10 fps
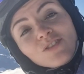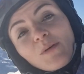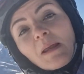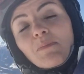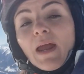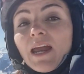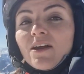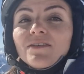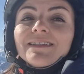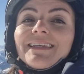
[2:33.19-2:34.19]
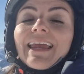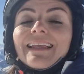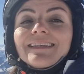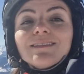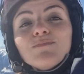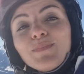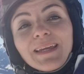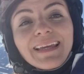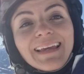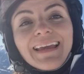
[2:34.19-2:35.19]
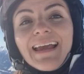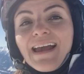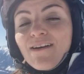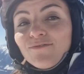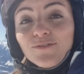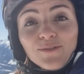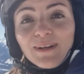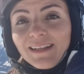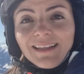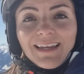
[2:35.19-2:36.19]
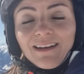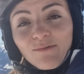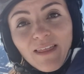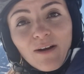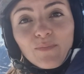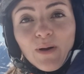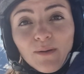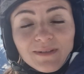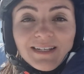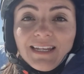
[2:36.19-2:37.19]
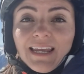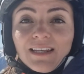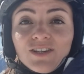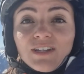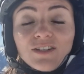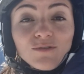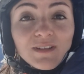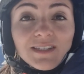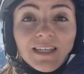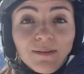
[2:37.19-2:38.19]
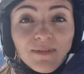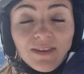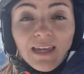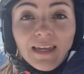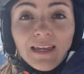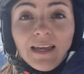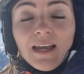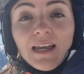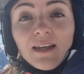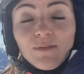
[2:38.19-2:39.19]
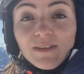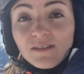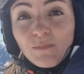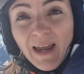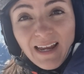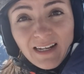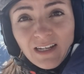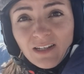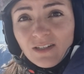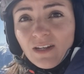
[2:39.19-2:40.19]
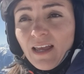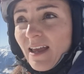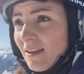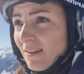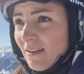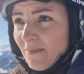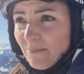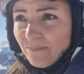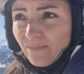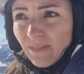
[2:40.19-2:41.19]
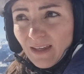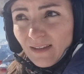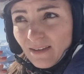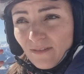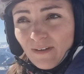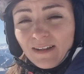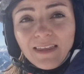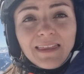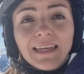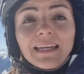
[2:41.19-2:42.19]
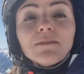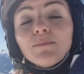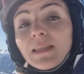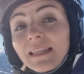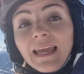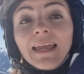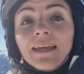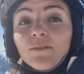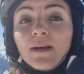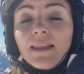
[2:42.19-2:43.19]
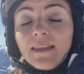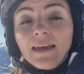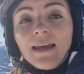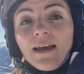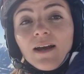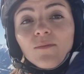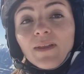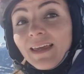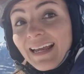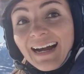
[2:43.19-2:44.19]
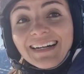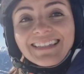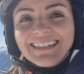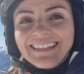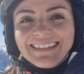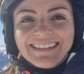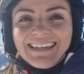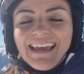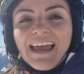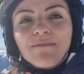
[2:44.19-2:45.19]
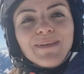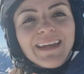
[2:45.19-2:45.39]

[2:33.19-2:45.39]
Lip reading: grandparents, and speak fluently and without problems in Danish, and do the same thing with Spanish, and the fact that they can play with the cousins, be